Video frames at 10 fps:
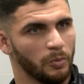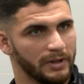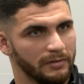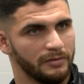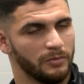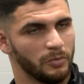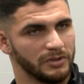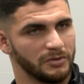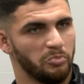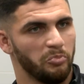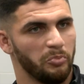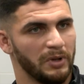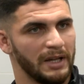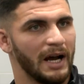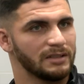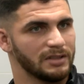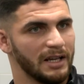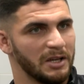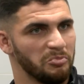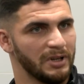with was being
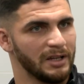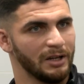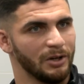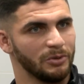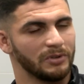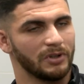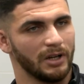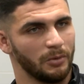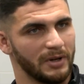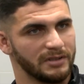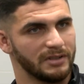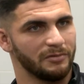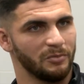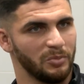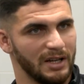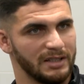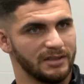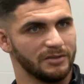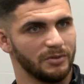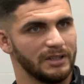isolated, being alone, going away to different
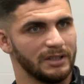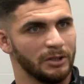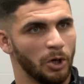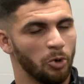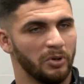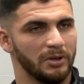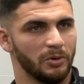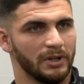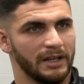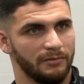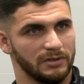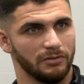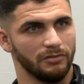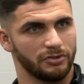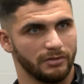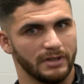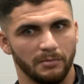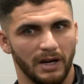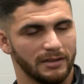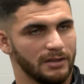places where I didn't know people and then having to
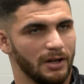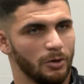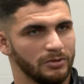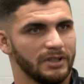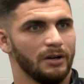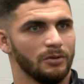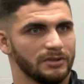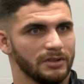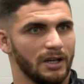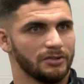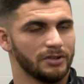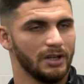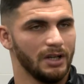retreat back to the hotel or such.